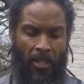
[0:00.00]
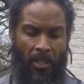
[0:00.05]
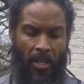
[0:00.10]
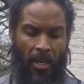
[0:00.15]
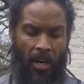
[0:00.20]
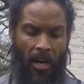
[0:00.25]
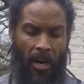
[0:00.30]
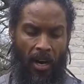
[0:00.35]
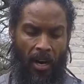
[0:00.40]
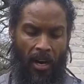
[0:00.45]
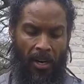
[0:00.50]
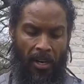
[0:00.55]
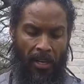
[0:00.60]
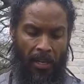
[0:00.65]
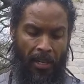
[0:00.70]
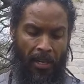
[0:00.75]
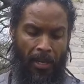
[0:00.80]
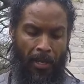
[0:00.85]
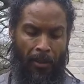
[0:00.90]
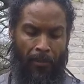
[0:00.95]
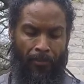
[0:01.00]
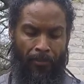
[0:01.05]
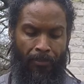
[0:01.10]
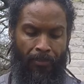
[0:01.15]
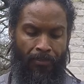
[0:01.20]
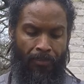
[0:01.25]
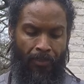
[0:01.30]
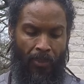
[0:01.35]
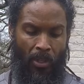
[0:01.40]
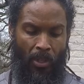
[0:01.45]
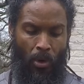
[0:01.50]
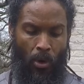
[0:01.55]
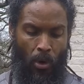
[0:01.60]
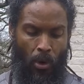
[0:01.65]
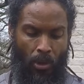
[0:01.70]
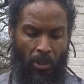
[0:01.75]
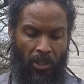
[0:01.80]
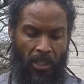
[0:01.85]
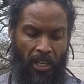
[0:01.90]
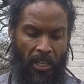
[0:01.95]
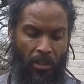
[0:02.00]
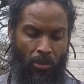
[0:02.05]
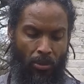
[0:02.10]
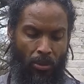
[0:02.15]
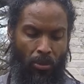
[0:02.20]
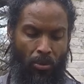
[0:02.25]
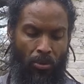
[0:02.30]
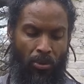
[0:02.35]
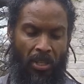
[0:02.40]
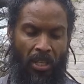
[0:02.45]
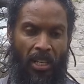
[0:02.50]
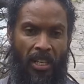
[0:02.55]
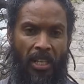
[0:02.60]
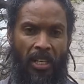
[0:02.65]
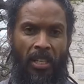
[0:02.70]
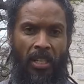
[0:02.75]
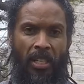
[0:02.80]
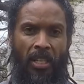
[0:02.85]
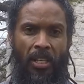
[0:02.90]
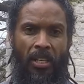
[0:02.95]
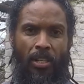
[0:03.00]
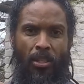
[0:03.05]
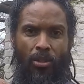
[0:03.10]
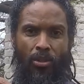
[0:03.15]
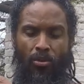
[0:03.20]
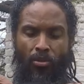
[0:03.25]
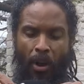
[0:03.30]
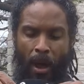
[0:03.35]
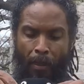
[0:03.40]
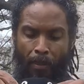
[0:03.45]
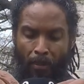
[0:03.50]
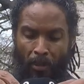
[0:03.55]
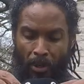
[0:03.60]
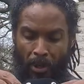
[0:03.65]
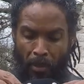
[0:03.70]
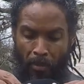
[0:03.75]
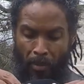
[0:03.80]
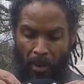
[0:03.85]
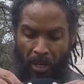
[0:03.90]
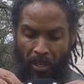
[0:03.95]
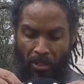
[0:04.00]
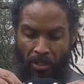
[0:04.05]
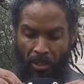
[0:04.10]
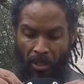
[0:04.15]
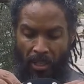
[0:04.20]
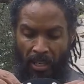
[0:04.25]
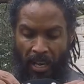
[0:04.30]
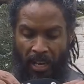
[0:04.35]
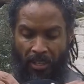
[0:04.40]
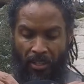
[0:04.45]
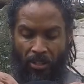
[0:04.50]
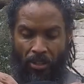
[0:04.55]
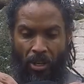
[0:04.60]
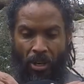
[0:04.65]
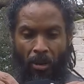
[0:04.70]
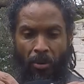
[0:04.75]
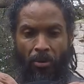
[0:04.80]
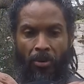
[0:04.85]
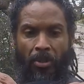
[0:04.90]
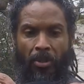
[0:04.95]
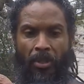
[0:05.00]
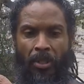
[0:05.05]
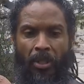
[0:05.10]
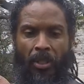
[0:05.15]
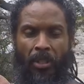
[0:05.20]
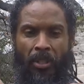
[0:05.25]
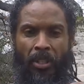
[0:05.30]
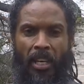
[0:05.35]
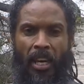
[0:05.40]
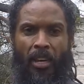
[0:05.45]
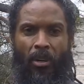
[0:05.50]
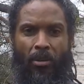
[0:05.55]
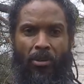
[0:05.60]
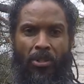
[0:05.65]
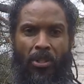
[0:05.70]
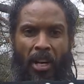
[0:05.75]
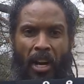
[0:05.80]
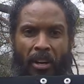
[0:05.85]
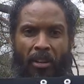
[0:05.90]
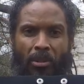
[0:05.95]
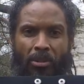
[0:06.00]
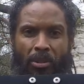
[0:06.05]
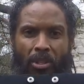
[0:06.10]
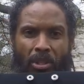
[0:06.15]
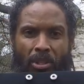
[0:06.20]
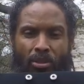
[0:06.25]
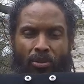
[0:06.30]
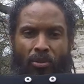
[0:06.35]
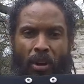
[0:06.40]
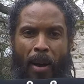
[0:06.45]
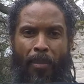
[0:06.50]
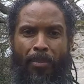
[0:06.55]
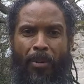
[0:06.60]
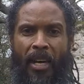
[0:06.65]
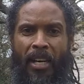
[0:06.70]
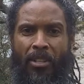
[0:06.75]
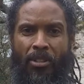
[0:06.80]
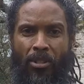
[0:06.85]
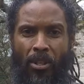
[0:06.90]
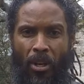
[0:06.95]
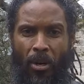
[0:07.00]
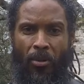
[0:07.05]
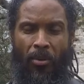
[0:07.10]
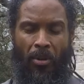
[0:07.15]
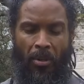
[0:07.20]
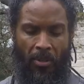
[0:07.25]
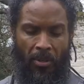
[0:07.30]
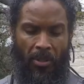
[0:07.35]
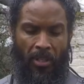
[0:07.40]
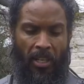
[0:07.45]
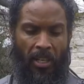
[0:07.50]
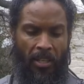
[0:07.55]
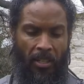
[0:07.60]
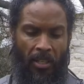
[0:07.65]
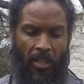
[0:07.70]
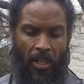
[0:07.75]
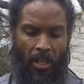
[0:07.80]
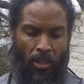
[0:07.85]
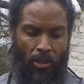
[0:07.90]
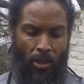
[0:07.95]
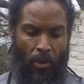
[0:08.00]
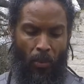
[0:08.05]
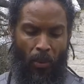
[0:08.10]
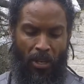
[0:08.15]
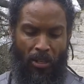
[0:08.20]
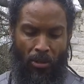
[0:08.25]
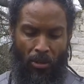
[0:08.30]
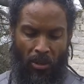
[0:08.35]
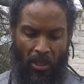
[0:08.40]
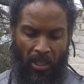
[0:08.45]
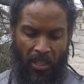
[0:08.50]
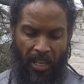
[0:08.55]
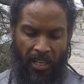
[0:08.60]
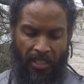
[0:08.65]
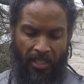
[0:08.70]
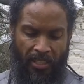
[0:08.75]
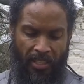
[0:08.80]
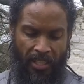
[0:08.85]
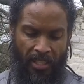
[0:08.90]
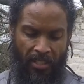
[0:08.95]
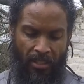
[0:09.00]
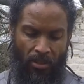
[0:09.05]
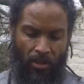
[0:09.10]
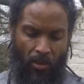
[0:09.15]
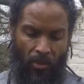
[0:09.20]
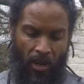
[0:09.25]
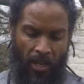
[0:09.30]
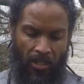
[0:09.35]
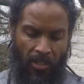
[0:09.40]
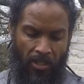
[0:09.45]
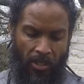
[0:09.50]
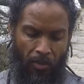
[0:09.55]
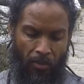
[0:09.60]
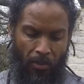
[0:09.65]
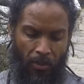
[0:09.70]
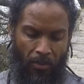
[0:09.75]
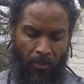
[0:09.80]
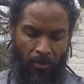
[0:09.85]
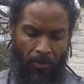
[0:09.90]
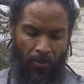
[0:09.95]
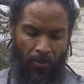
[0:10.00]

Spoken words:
are hooked into the strap on the monitor like so. Okay, onto the strap like so. Okay, so when you connect these, it's quite simple.